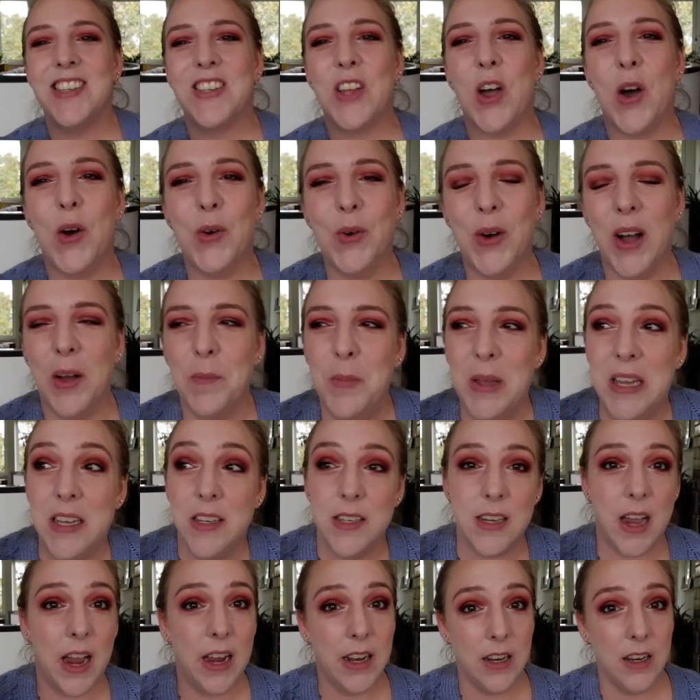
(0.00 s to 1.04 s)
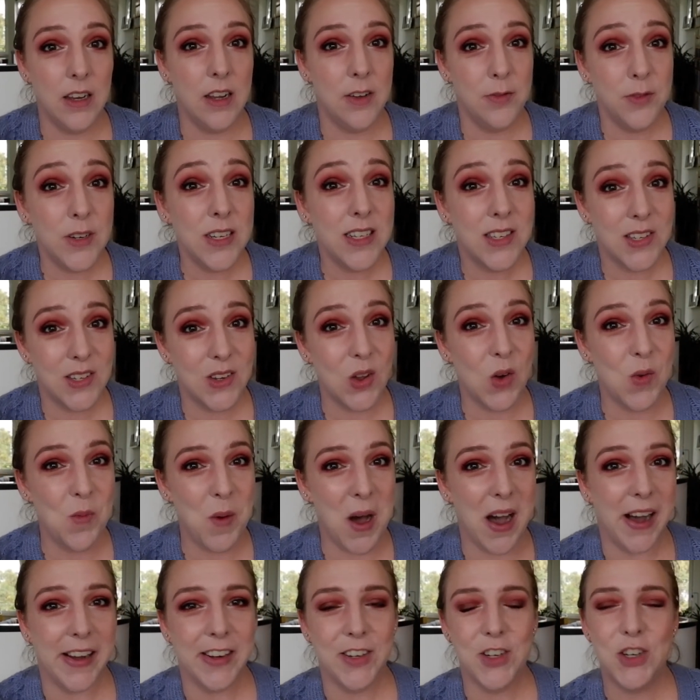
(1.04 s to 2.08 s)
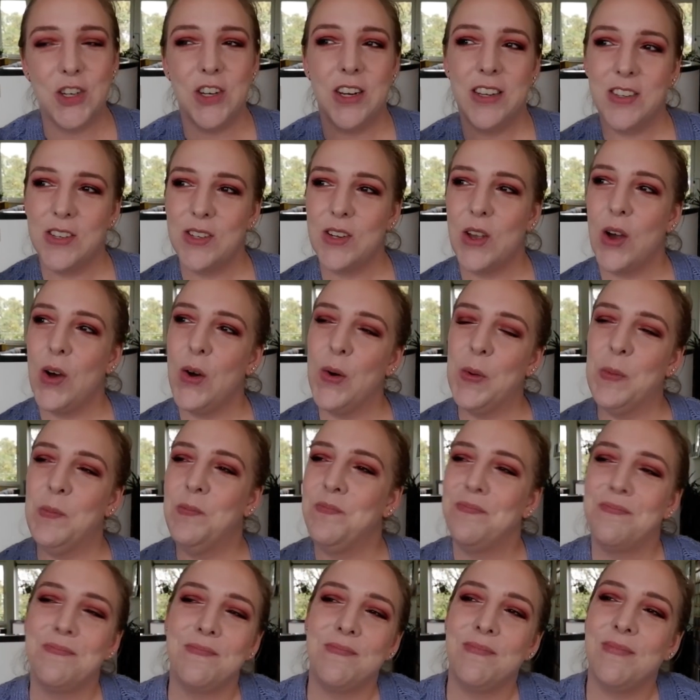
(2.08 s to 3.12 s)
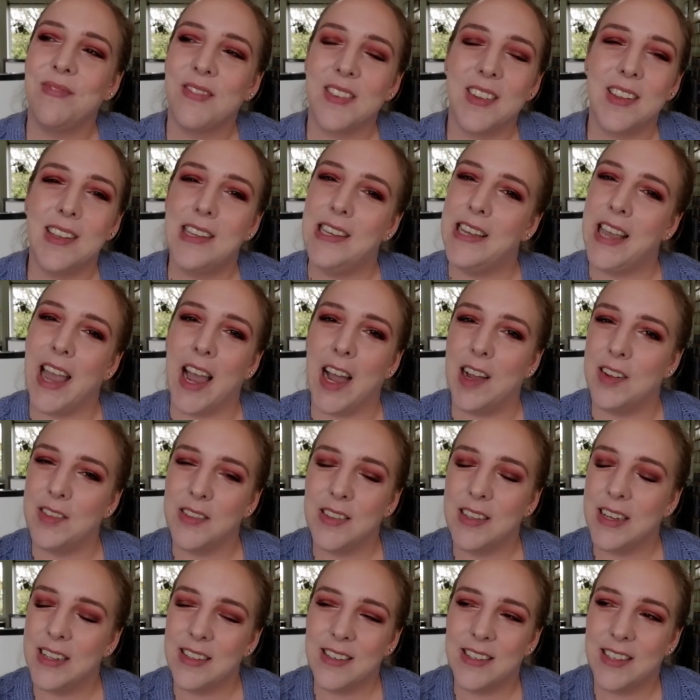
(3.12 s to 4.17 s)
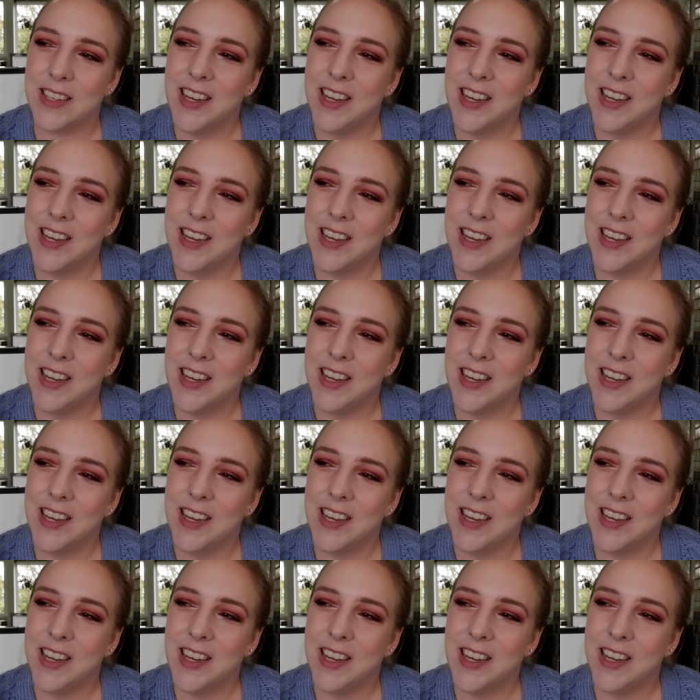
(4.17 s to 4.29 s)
so, because I loved it so much. So, yeah, that's